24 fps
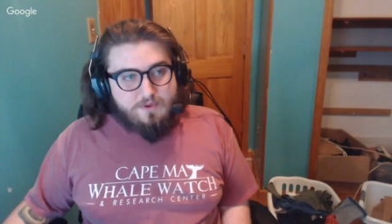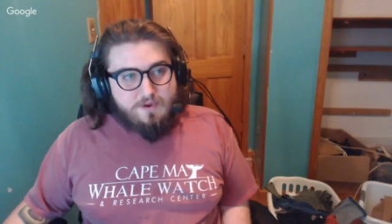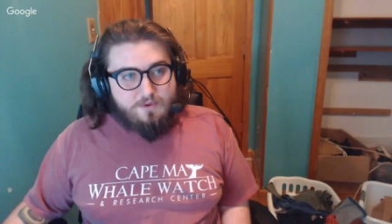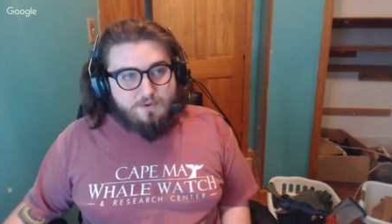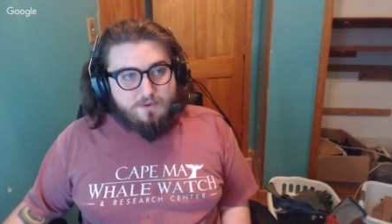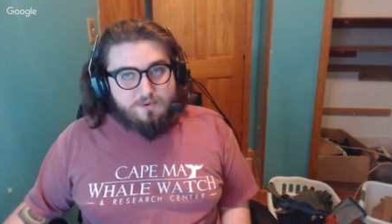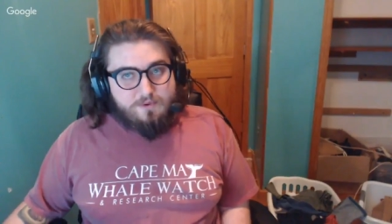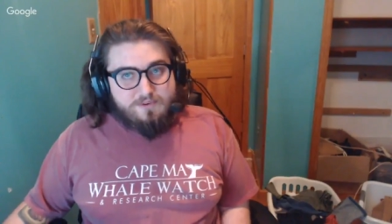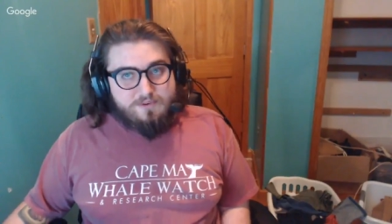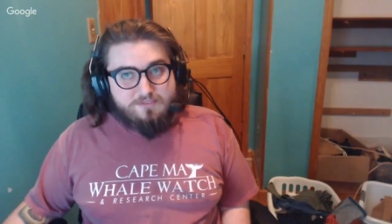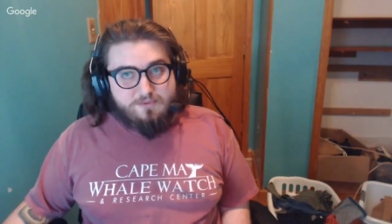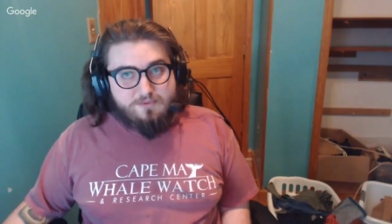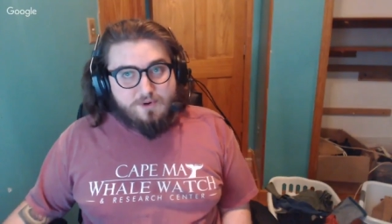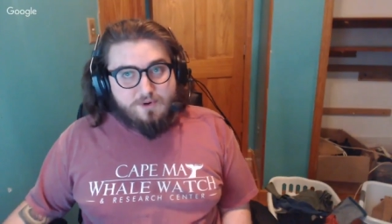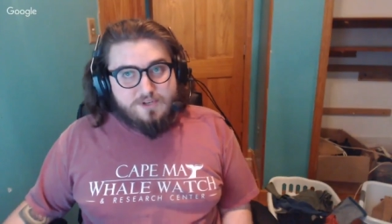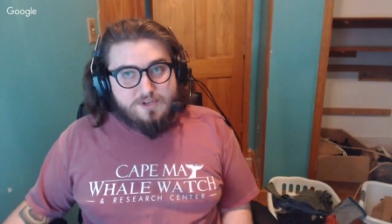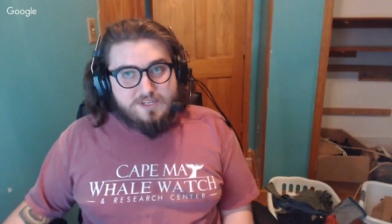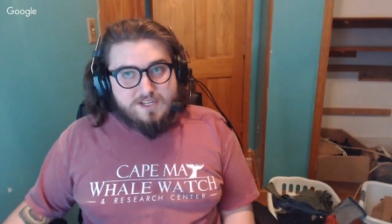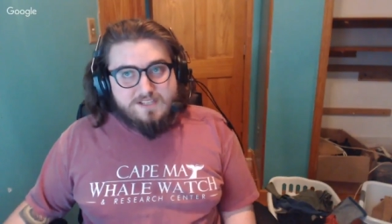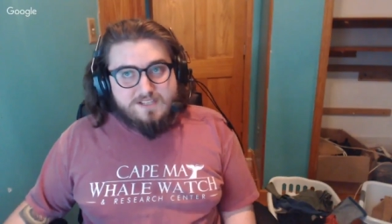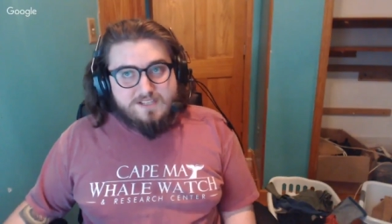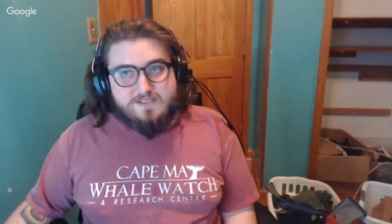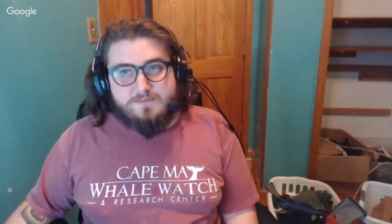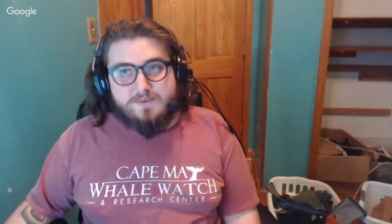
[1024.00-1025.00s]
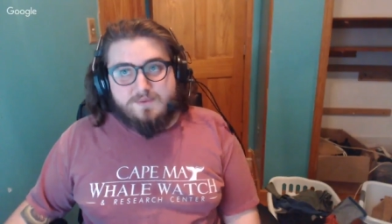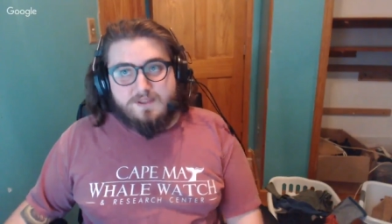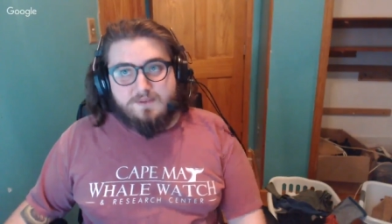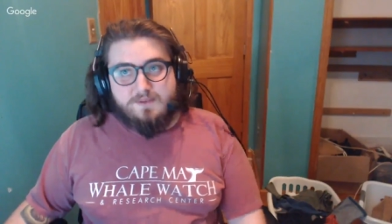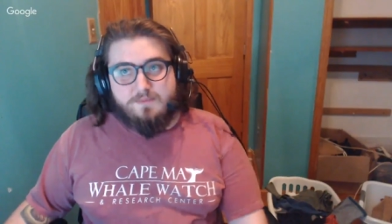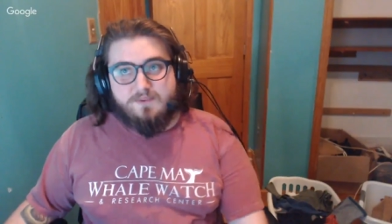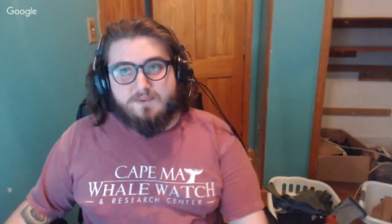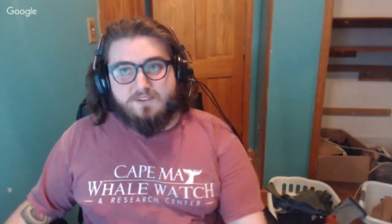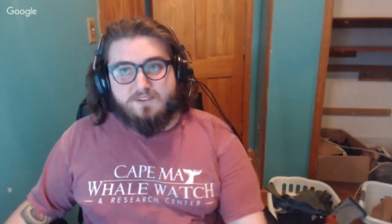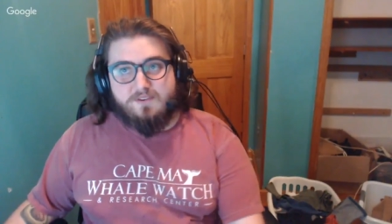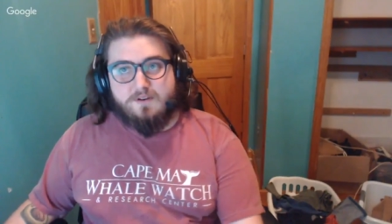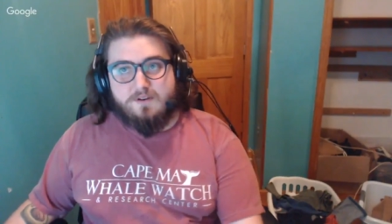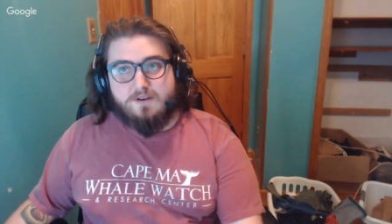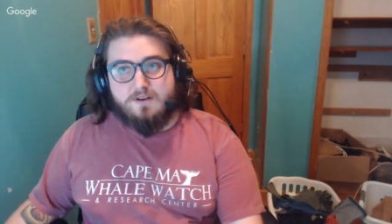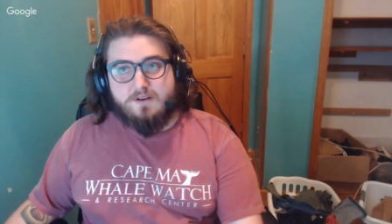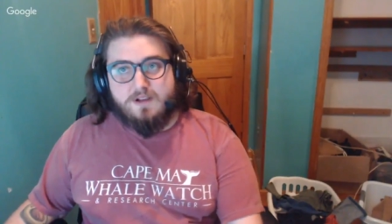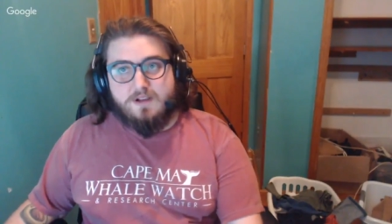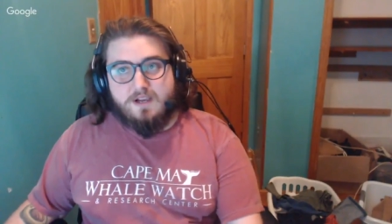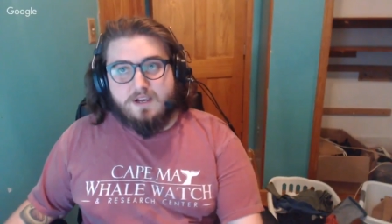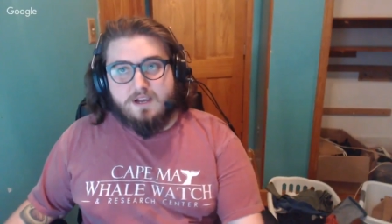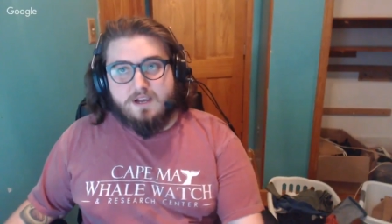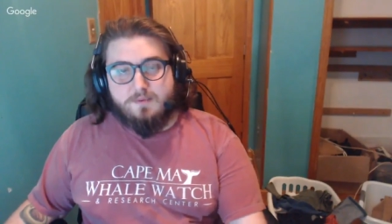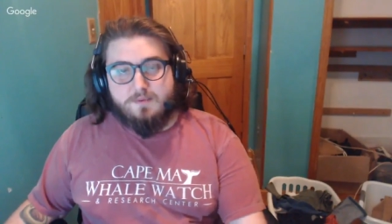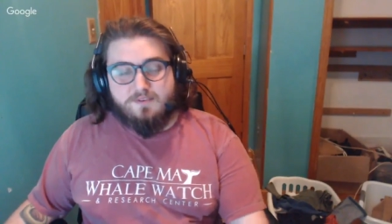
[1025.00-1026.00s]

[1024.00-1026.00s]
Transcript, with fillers: we're fortunate to be in a uh,